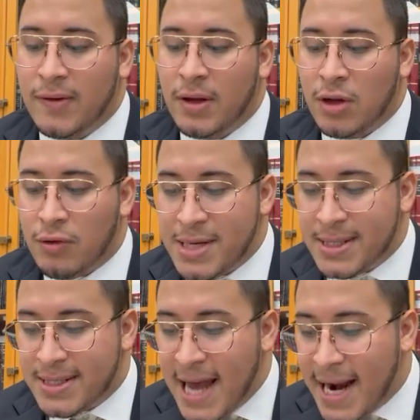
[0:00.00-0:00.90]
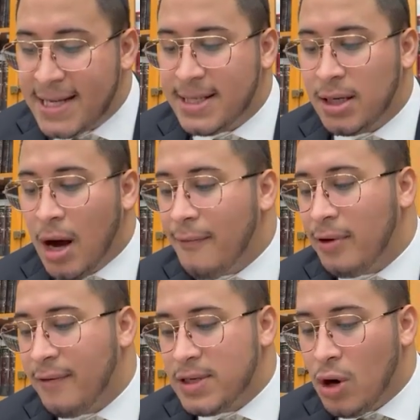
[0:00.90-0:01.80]
to increase the status and the
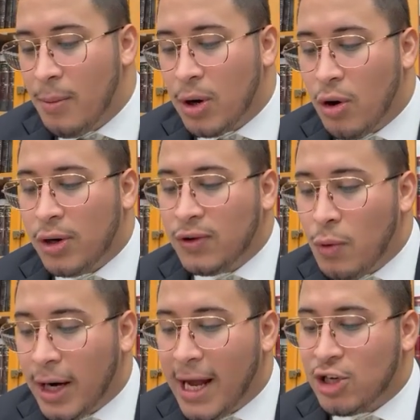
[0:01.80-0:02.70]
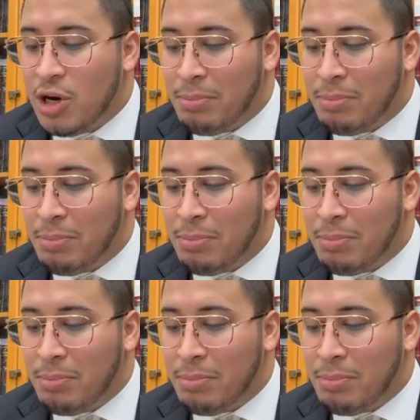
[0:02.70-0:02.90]
comfort of his home according to what Hashem